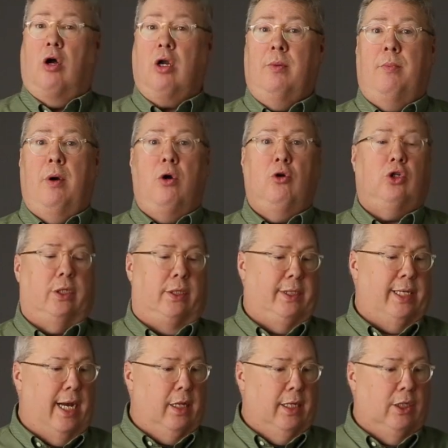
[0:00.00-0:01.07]
on emotion,
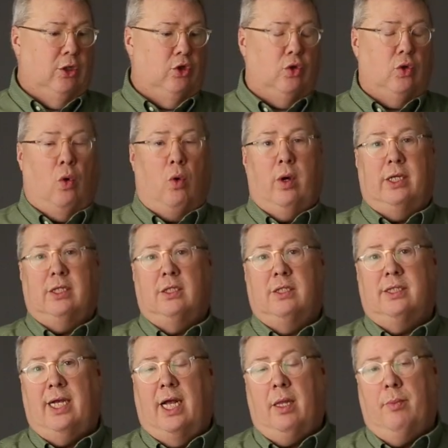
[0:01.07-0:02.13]
telling stories and
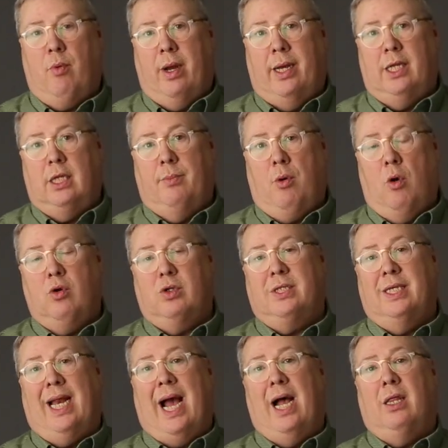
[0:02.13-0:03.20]
celebrating the
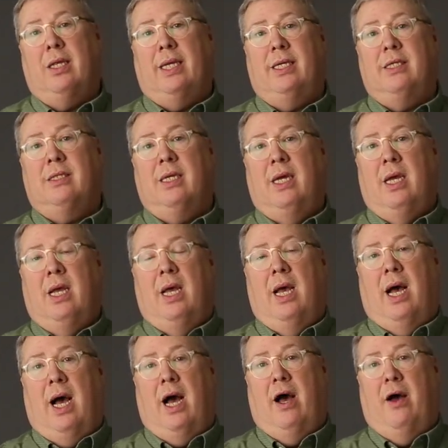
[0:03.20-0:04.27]
personalities
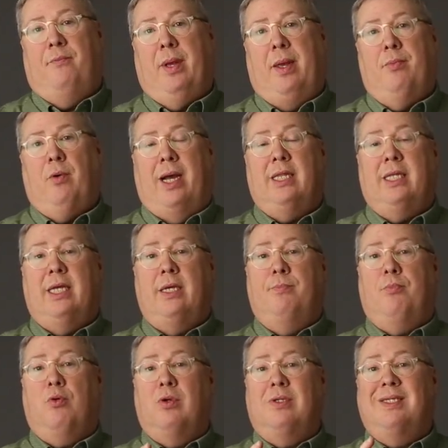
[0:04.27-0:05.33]
people, and then
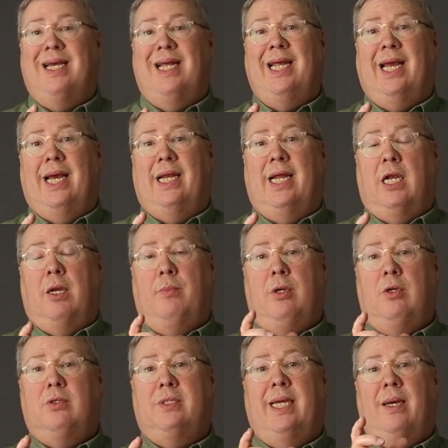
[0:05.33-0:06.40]
presenting it in a
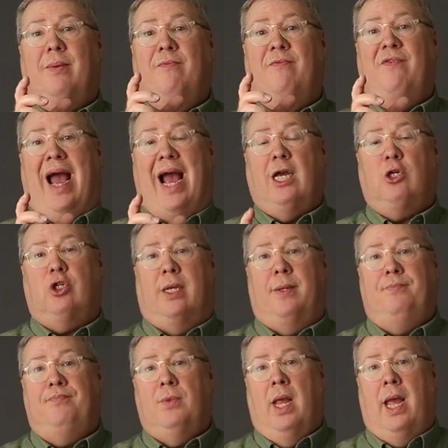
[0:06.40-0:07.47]
museum fashion.
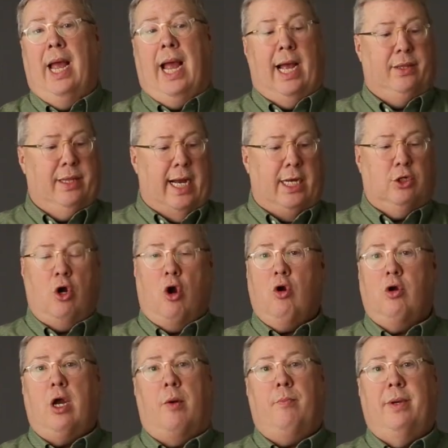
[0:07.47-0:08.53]
And that
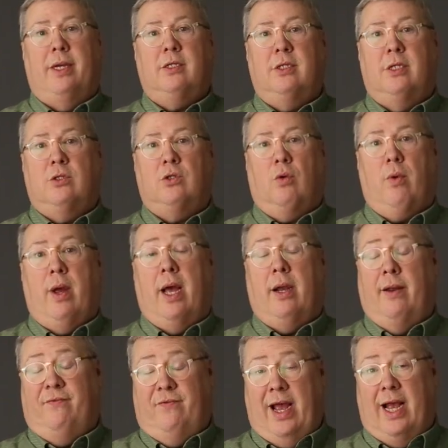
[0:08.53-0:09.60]
turned our business
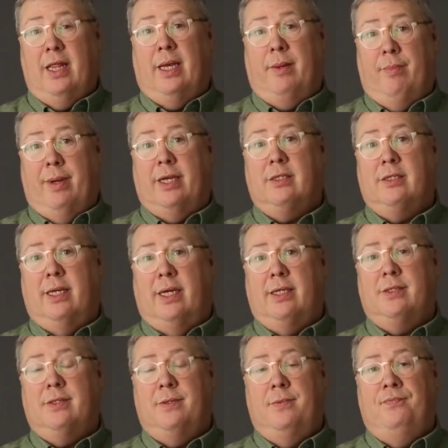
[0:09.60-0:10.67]
around, a failing
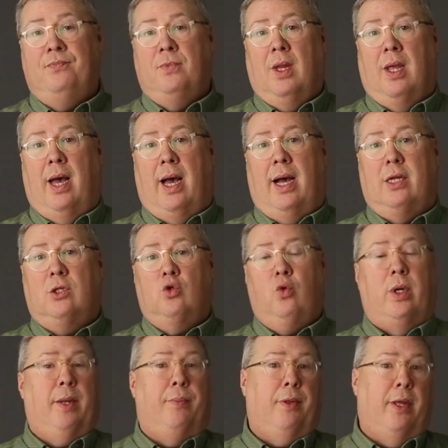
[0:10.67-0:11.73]
business
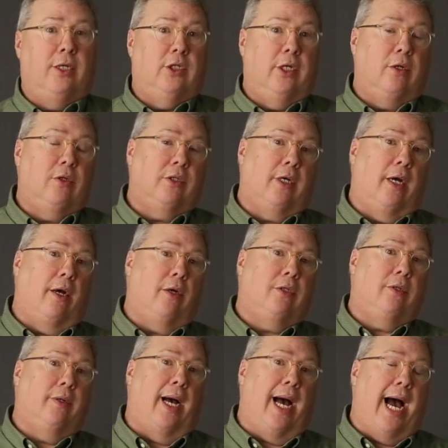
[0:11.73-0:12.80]
20 plus years ago,
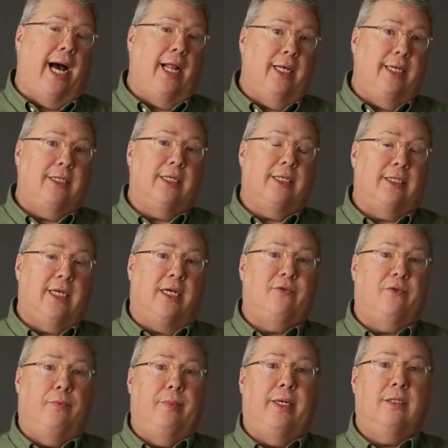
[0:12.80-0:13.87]
to a highly
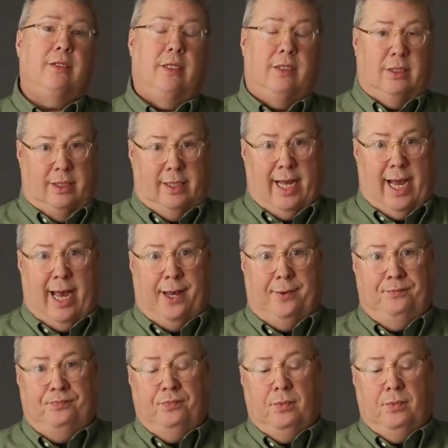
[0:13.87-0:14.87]
successful business today.